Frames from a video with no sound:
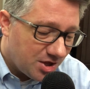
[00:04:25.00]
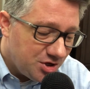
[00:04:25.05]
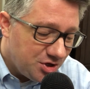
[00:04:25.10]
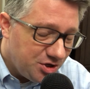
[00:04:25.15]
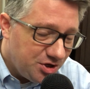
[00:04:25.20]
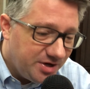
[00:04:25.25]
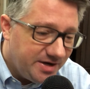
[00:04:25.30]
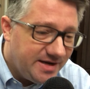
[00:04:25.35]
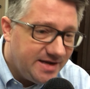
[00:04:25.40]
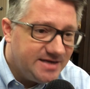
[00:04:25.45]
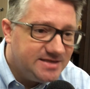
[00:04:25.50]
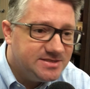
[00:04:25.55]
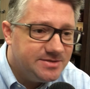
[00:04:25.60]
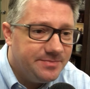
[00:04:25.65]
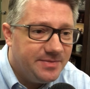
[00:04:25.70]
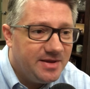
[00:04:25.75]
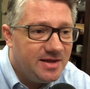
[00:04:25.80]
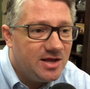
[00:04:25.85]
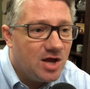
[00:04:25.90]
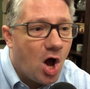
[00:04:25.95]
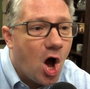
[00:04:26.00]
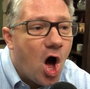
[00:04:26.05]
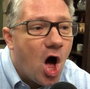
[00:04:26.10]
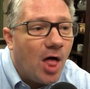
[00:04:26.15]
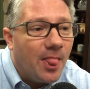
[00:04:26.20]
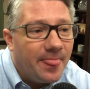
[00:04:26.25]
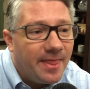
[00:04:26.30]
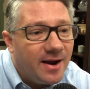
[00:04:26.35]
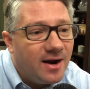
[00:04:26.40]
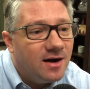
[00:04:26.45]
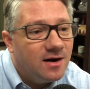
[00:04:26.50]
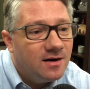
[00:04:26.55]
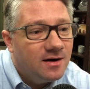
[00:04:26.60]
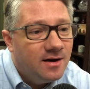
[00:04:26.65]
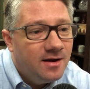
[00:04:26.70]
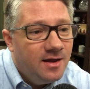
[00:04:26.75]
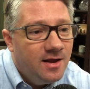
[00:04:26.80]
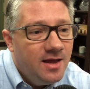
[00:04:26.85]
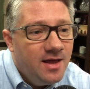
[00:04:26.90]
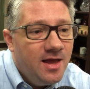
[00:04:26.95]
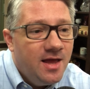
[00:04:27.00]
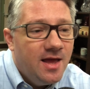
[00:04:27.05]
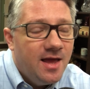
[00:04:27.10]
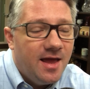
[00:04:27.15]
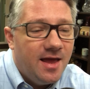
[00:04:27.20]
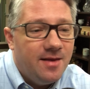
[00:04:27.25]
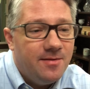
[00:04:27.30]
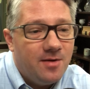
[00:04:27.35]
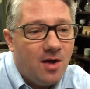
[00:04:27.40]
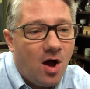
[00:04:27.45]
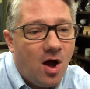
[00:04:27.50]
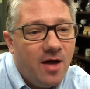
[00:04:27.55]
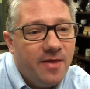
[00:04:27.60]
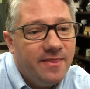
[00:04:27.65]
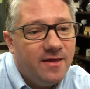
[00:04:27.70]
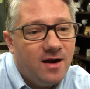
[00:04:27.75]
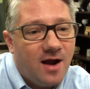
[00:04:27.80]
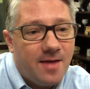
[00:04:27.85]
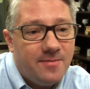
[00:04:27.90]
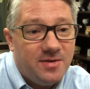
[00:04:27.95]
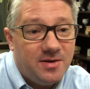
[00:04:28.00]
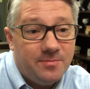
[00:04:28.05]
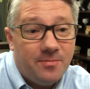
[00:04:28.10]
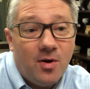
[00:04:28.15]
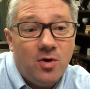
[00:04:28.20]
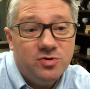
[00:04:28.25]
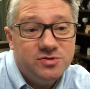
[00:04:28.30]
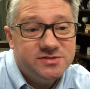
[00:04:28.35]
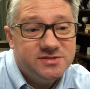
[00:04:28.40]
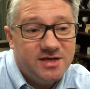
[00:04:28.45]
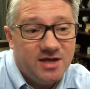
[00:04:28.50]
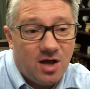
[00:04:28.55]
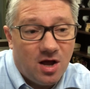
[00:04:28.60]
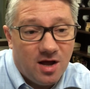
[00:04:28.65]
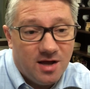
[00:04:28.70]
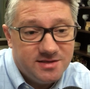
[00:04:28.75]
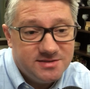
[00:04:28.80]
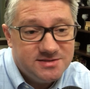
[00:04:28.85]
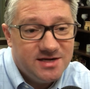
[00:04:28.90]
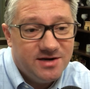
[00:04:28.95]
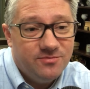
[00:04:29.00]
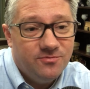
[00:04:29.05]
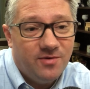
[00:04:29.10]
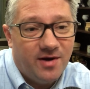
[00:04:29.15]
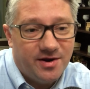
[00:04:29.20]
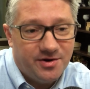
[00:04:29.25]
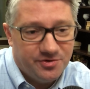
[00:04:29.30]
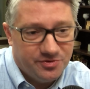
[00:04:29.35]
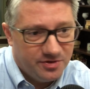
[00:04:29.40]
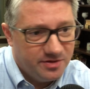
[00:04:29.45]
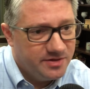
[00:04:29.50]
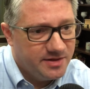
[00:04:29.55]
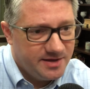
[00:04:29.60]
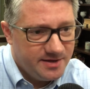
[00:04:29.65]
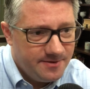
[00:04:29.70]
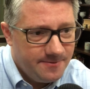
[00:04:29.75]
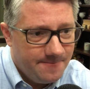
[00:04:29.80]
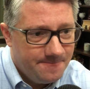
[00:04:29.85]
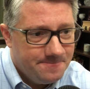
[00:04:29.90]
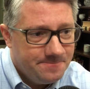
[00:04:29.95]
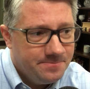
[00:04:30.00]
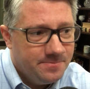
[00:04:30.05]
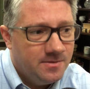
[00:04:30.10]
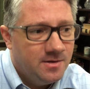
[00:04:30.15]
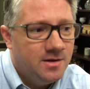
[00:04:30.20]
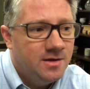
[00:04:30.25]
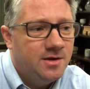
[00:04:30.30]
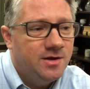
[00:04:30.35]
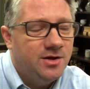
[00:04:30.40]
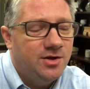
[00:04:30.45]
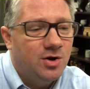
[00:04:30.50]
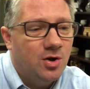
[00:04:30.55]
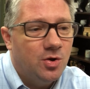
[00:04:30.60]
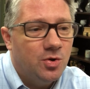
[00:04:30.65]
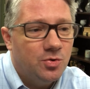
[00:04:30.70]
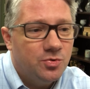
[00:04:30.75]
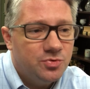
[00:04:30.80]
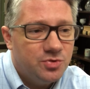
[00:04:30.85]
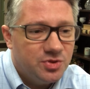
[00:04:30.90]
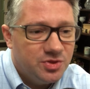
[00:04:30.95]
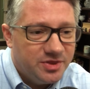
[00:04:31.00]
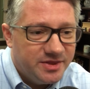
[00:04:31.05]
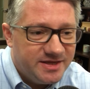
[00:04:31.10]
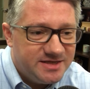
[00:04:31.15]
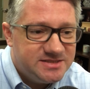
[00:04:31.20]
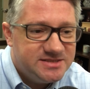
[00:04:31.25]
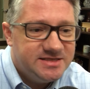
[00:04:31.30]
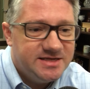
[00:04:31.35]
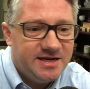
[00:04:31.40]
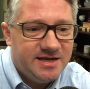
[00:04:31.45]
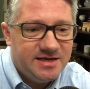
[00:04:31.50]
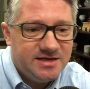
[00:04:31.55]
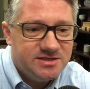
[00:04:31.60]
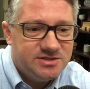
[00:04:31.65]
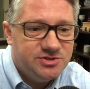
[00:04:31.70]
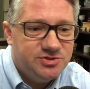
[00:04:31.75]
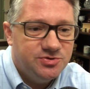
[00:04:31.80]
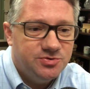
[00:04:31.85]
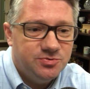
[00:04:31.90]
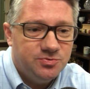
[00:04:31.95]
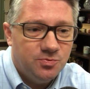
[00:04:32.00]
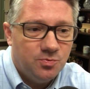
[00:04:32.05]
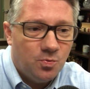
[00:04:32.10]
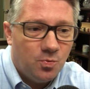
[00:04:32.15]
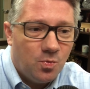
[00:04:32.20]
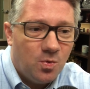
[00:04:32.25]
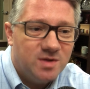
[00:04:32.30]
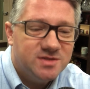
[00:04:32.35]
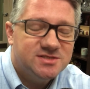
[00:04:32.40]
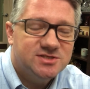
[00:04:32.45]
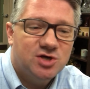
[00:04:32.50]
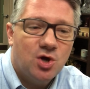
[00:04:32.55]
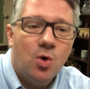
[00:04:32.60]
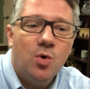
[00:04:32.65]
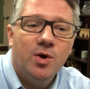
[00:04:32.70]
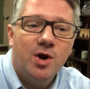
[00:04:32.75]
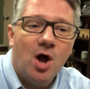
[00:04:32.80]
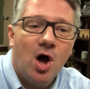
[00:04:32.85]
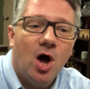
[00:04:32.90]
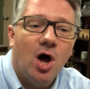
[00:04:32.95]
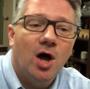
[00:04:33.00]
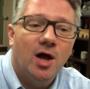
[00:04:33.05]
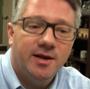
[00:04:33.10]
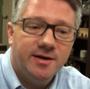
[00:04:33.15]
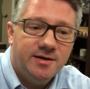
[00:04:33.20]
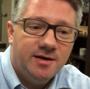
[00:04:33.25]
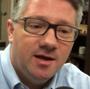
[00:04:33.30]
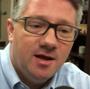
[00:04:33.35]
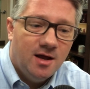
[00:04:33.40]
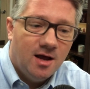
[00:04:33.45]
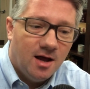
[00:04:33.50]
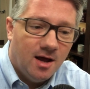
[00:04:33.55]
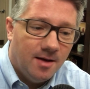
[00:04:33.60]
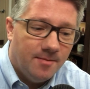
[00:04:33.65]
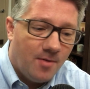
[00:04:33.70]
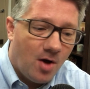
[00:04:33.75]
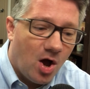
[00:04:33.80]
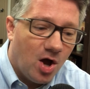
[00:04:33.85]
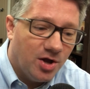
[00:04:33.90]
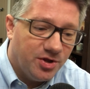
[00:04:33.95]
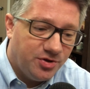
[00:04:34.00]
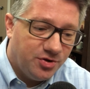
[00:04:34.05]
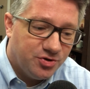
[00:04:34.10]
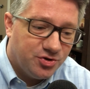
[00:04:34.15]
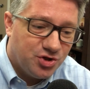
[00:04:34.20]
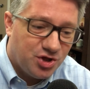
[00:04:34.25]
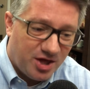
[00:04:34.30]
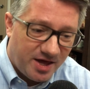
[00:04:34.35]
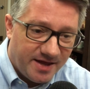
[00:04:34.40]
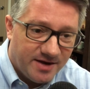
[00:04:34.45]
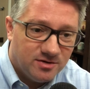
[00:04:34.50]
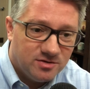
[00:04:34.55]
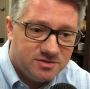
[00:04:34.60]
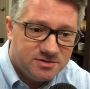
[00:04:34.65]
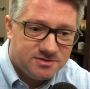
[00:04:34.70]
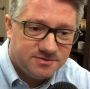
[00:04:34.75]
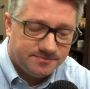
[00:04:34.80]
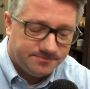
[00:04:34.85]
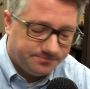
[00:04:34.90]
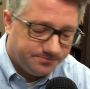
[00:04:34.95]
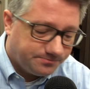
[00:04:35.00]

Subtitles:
you need to be on there. And on there, I mean posting content regularly, listening to what's going on your channels.